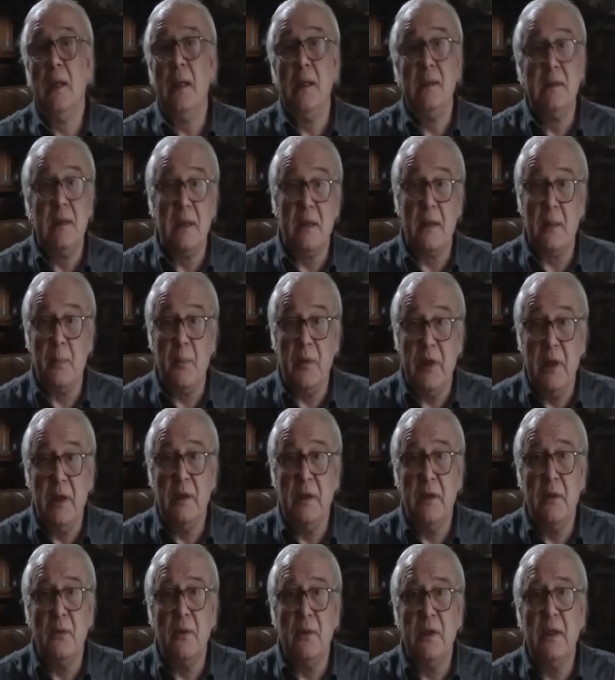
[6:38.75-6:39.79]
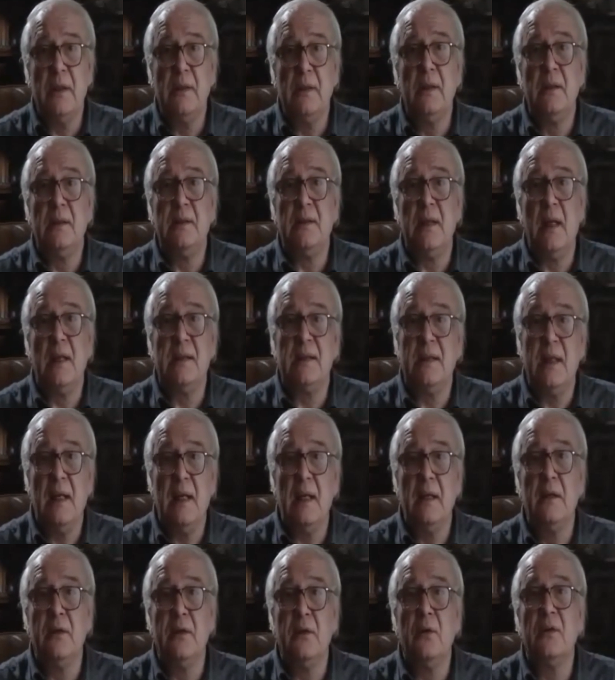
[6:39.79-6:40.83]
In the European Union, they are
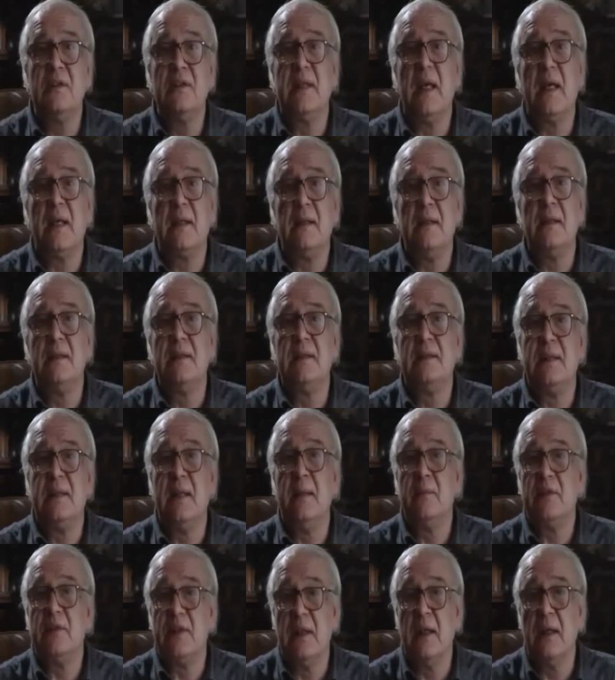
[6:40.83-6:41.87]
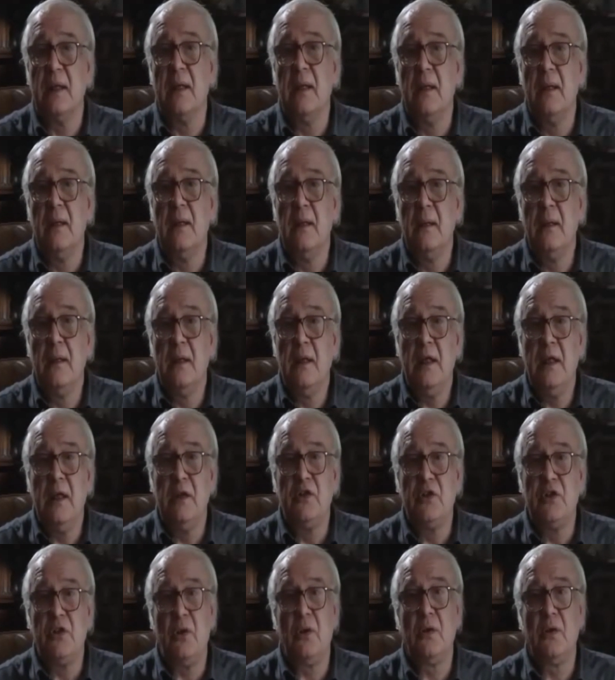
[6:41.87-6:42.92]
telling you exactly the same thing.
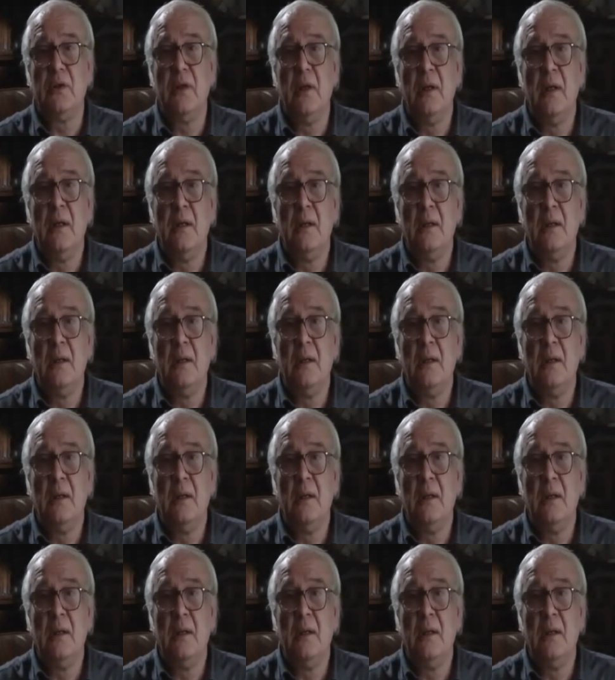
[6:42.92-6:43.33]
In short,